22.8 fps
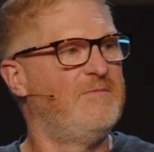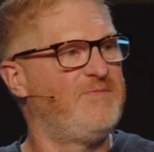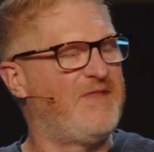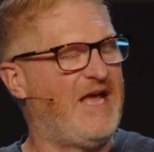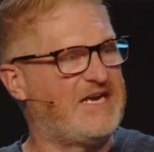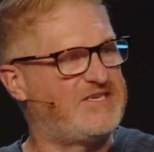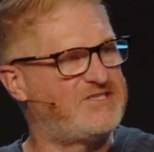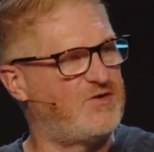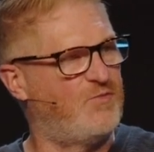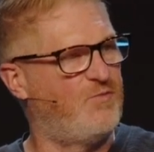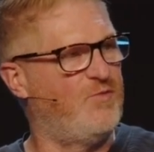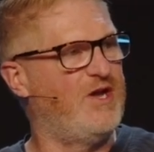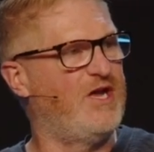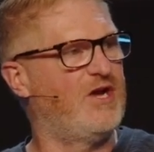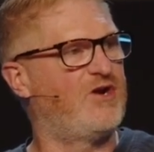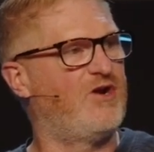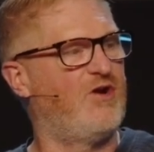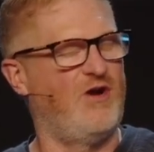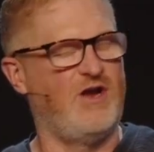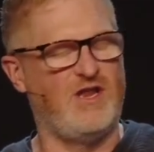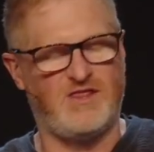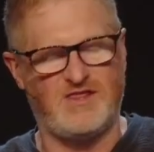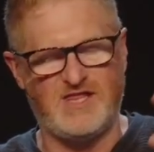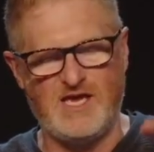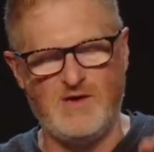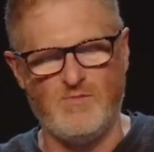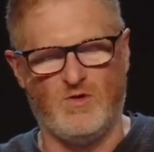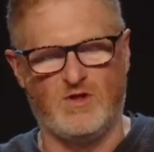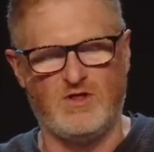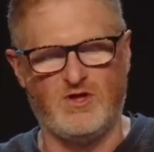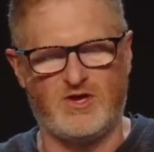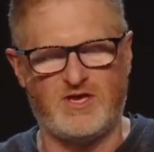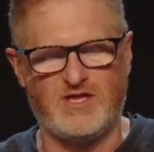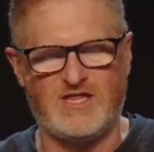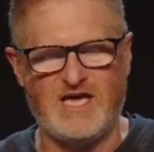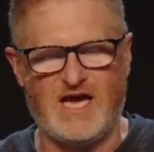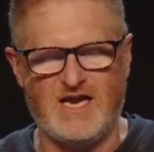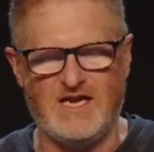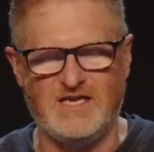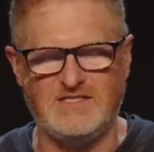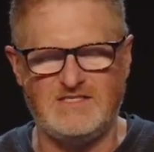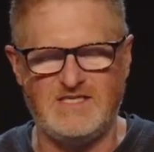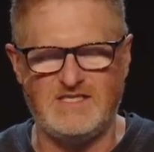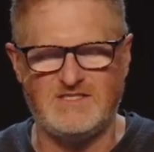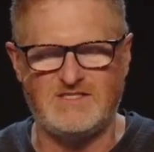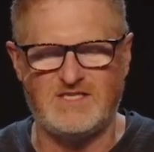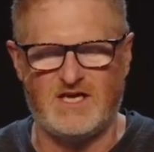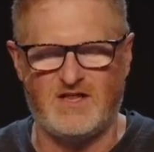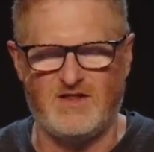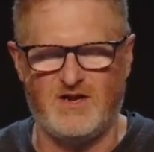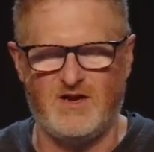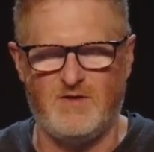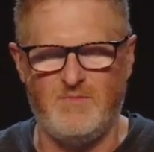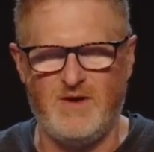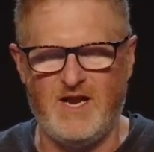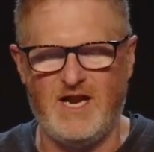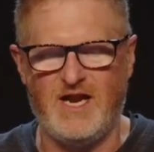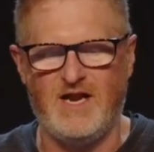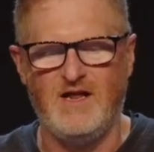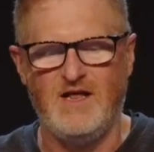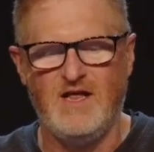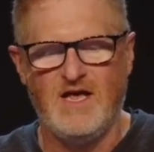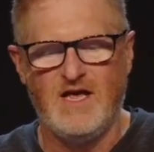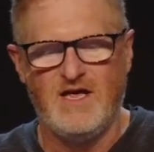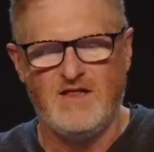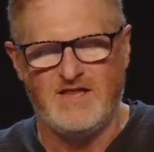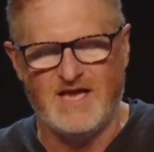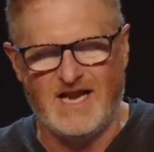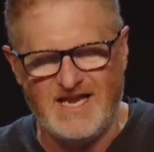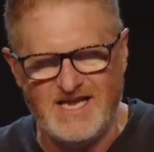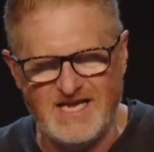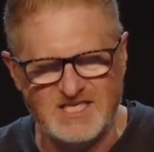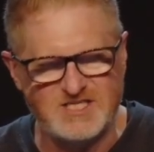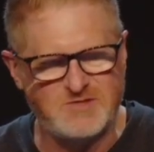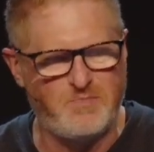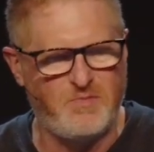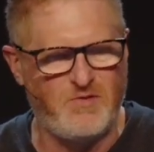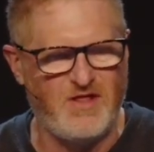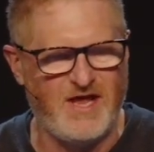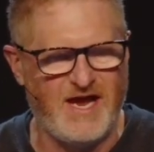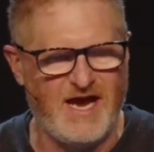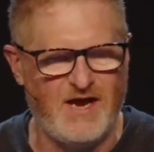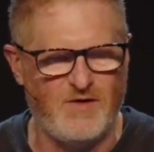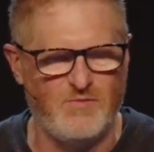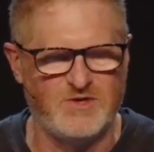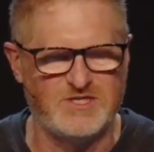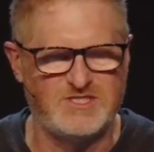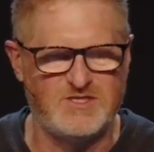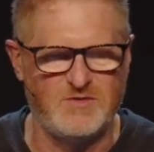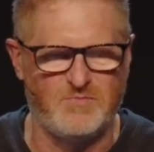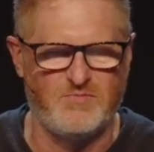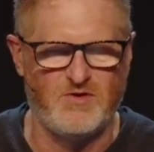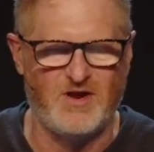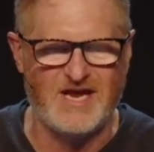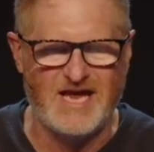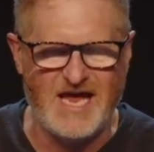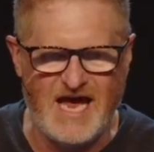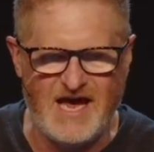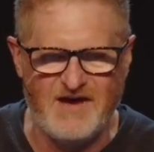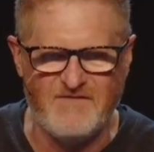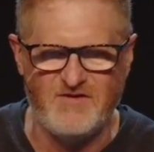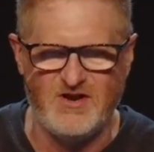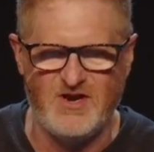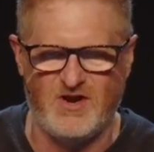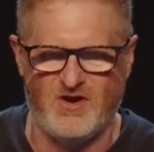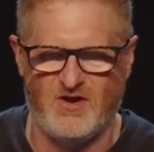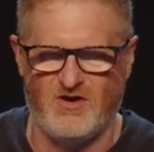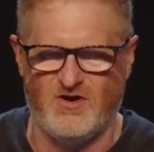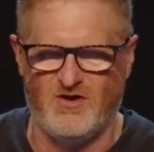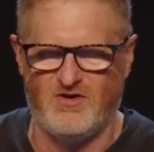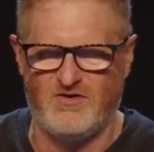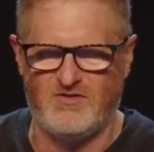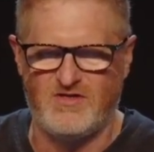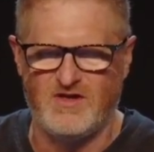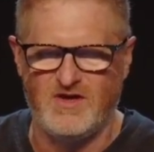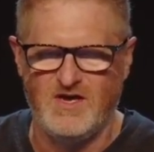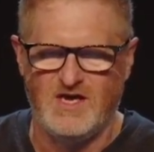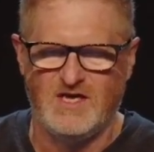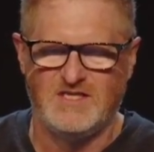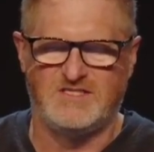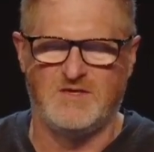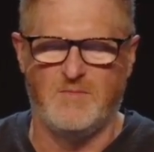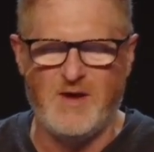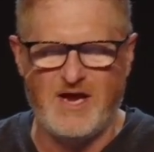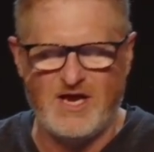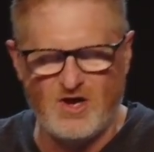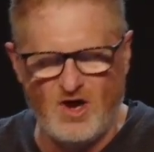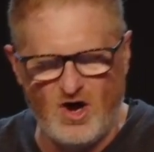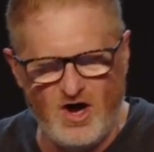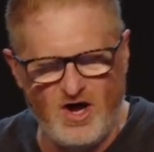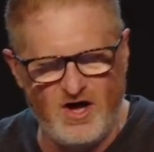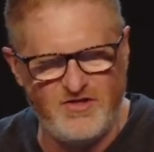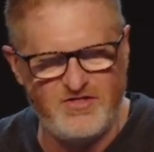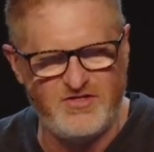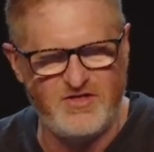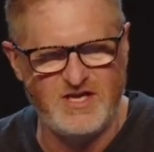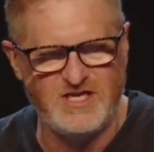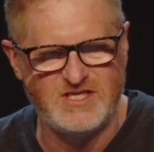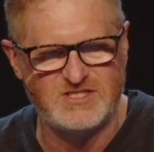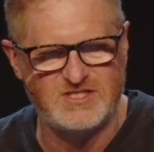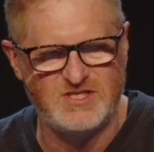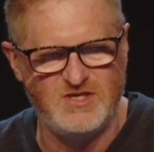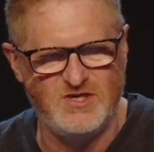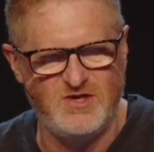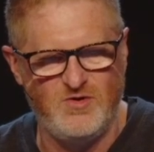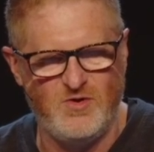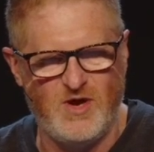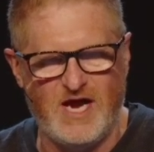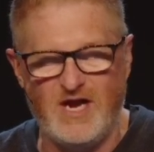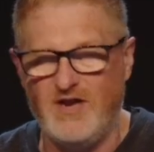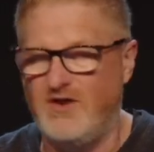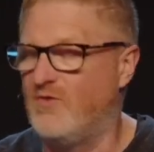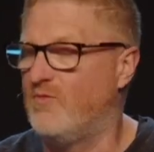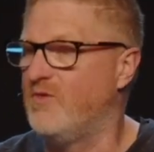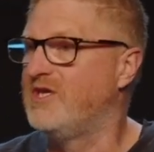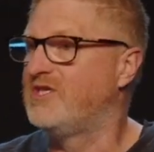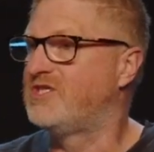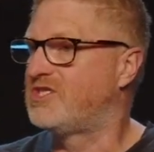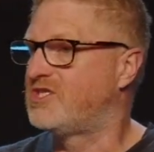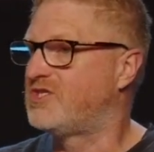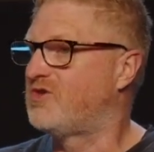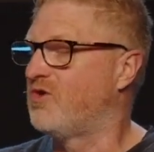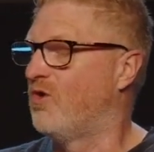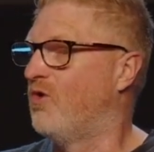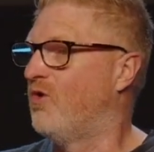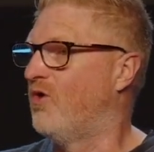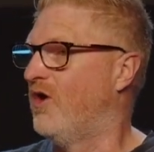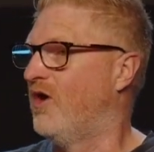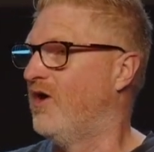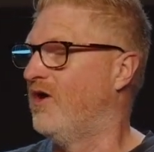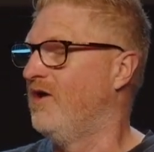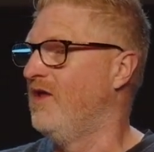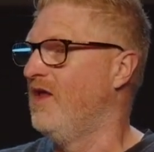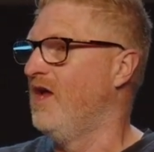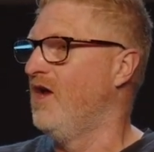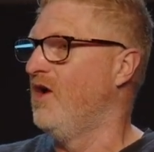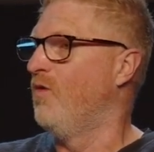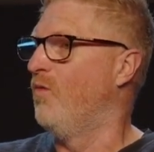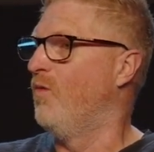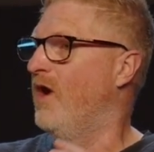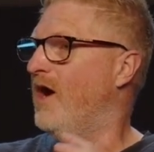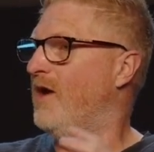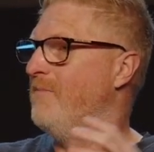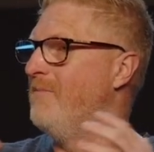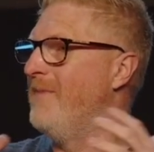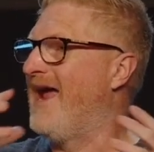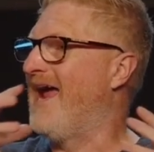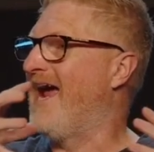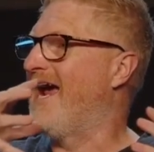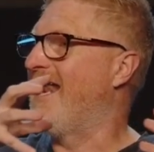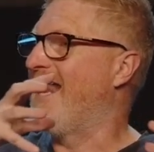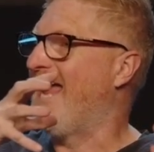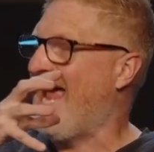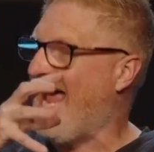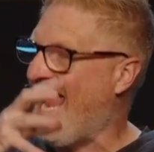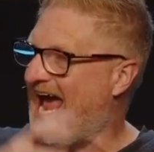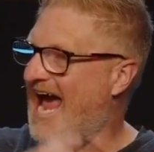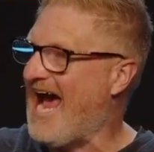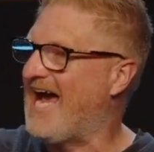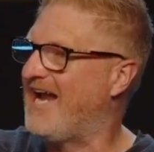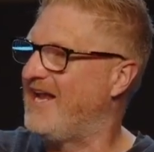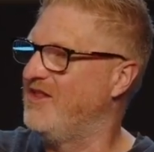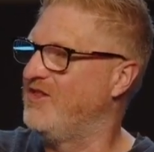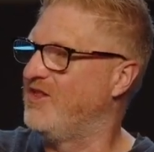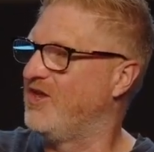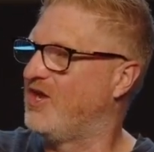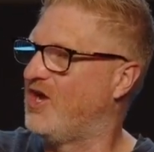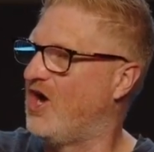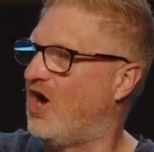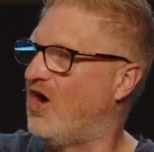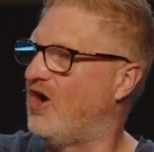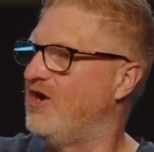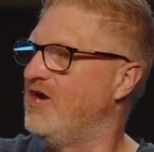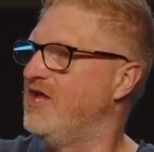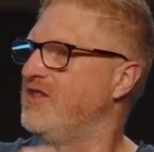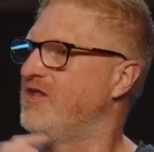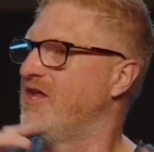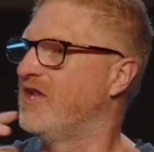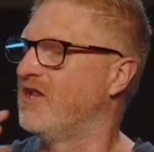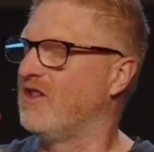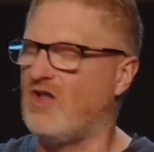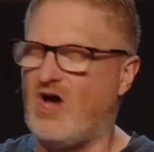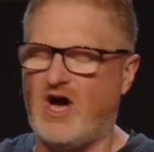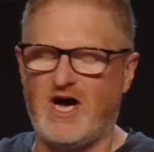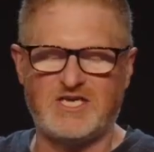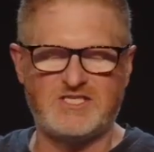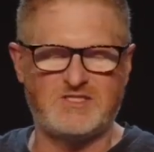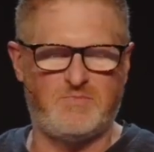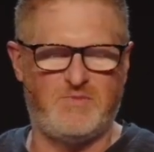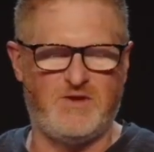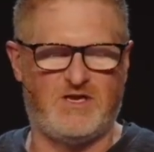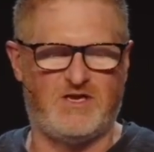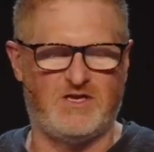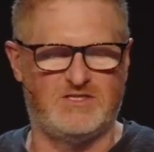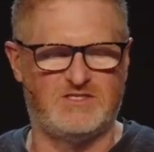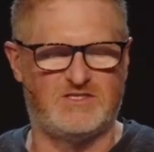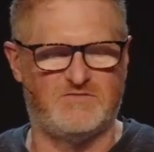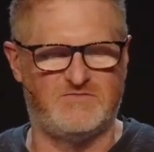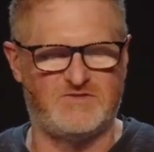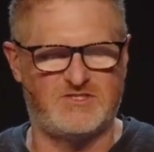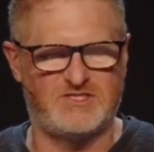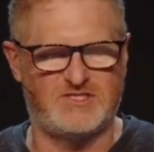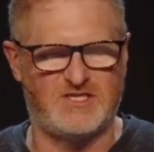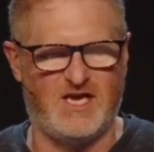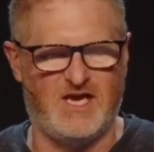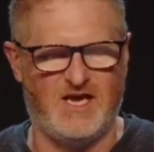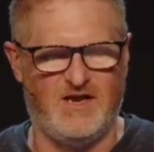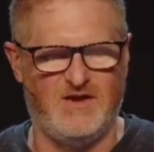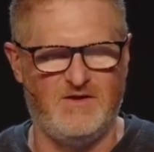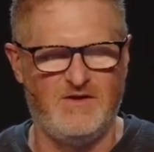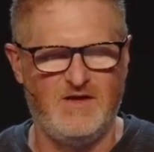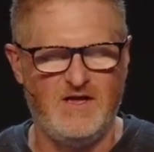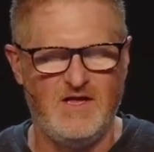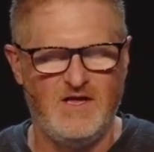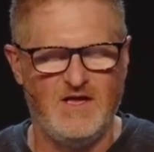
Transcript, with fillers: That's a reoccurring theme. We'll look at that in detail in a minute, that his plan was to bring heaven to earth, to make all things new, and to restore what man had in the garden and then lost because of sin.